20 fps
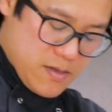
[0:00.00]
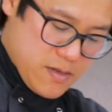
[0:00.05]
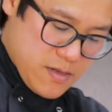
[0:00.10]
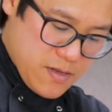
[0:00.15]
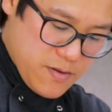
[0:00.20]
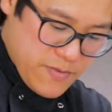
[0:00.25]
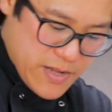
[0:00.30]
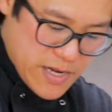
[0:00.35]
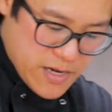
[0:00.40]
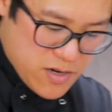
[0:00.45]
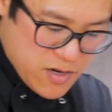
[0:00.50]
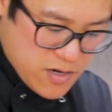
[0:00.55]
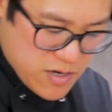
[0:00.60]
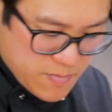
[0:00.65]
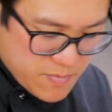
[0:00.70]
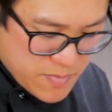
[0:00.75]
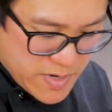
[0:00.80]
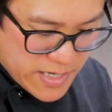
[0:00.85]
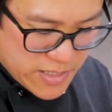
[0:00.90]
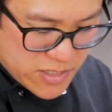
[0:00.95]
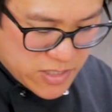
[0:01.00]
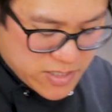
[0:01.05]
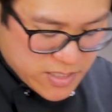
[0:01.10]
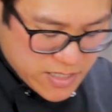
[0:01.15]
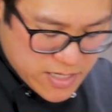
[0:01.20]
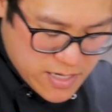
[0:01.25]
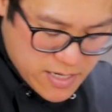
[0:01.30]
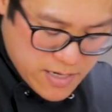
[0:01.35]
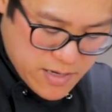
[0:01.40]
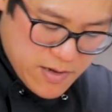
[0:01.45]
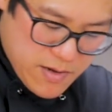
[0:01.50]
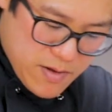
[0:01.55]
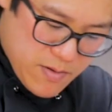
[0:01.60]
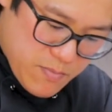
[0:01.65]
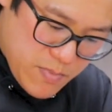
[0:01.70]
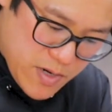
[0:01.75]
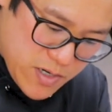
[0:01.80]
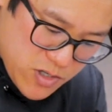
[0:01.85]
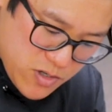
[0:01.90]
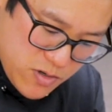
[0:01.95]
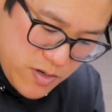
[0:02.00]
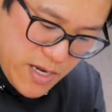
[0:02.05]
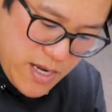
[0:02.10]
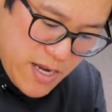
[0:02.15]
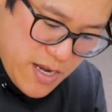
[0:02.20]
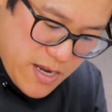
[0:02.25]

Give that a good mix. Make sure